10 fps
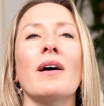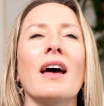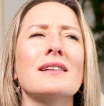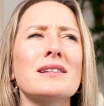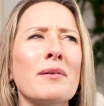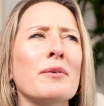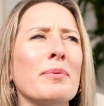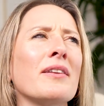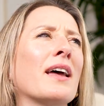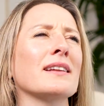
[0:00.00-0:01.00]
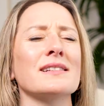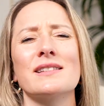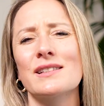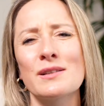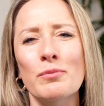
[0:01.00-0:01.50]
At the time, I probably had like
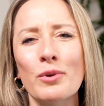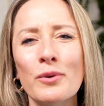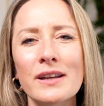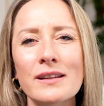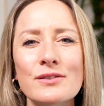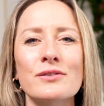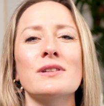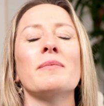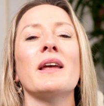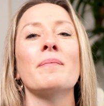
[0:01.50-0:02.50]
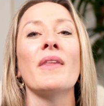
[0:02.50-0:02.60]
6 employees or something.